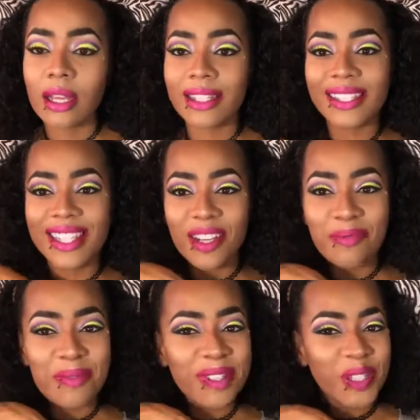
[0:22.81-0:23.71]
stick
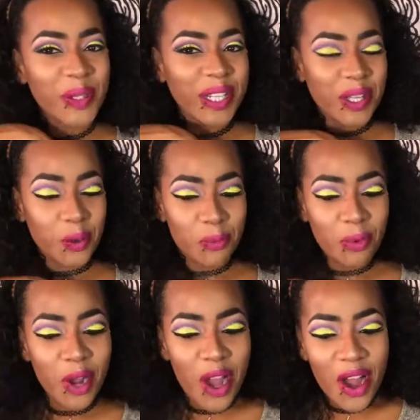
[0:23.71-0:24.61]
them in between your
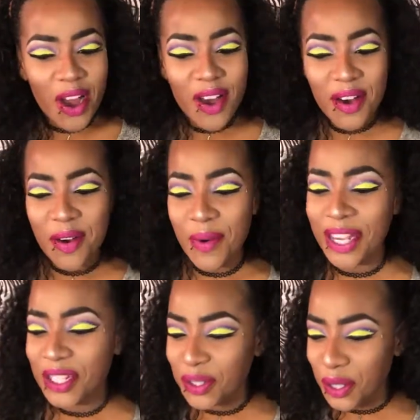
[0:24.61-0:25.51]
brow while
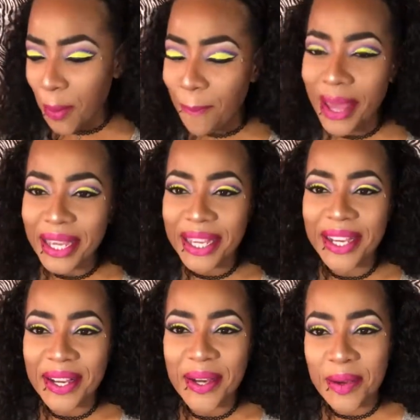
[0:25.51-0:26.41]
you do your
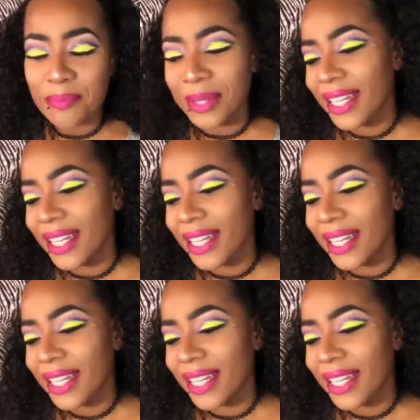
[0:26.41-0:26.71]
makeup